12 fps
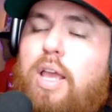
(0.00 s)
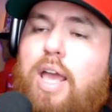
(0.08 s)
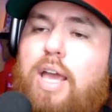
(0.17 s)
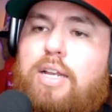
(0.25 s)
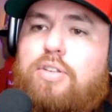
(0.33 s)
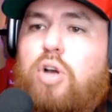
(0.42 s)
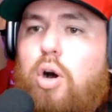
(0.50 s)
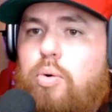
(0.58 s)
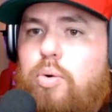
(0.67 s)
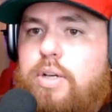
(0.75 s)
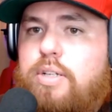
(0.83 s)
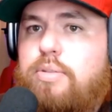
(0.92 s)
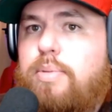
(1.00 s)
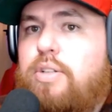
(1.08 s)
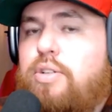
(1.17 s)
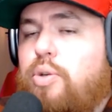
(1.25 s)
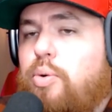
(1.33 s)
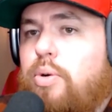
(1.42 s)
And as always, make
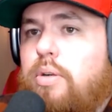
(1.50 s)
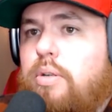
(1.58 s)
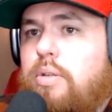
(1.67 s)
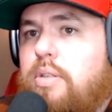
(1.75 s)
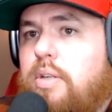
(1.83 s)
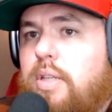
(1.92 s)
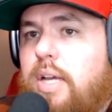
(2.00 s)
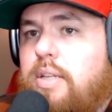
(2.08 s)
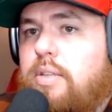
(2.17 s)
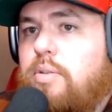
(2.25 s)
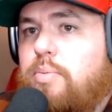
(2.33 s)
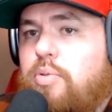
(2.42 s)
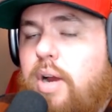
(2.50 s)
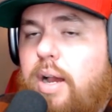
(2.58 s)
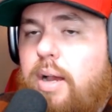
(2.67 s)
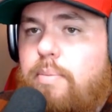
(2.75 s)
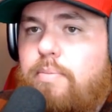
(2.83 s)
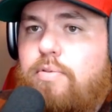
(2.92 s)
sure to like and
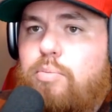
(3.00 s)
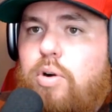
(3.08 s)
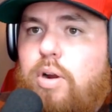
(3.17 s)
subscribe for more